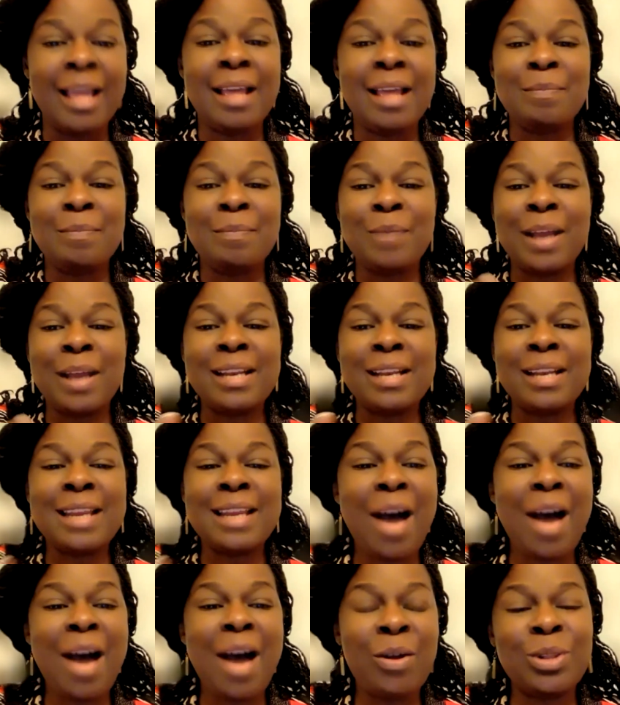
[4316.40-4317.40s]
But
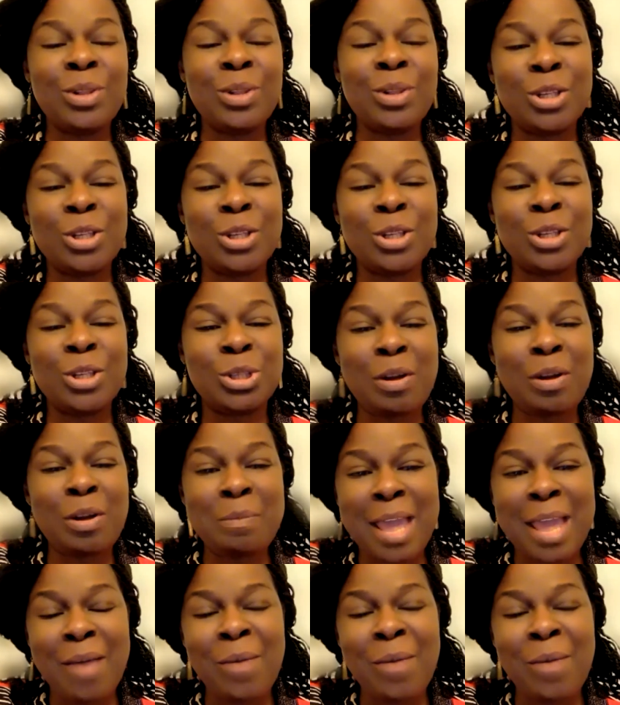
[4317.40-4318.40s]
now the Lord showed
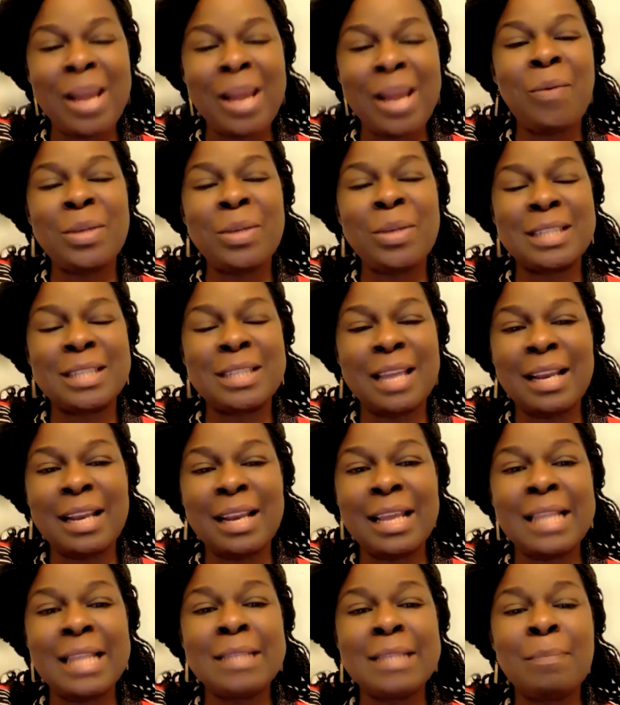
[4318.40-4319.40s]
me when I was
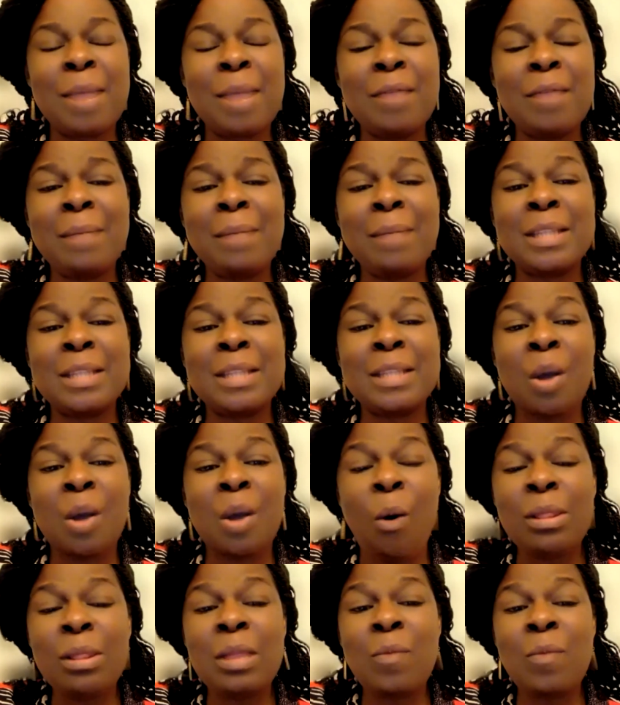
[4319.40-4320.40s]
saying it, Miriam is the
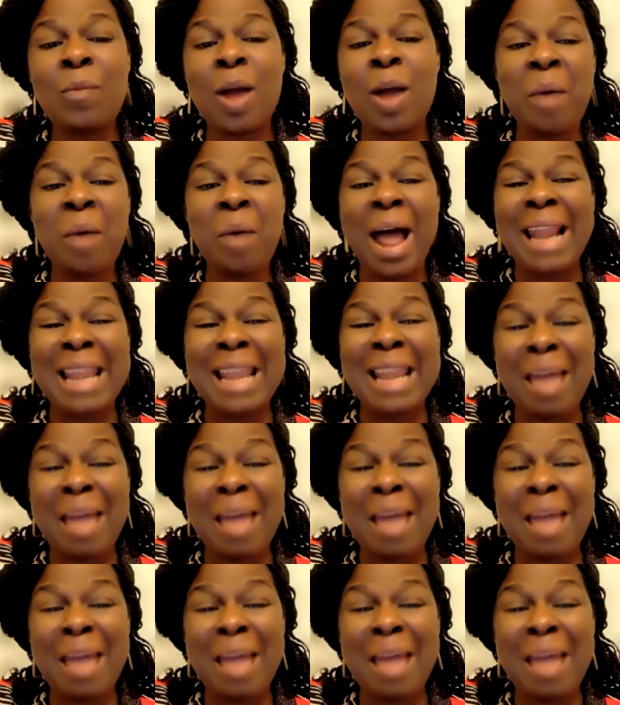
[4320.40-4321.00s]
only one who had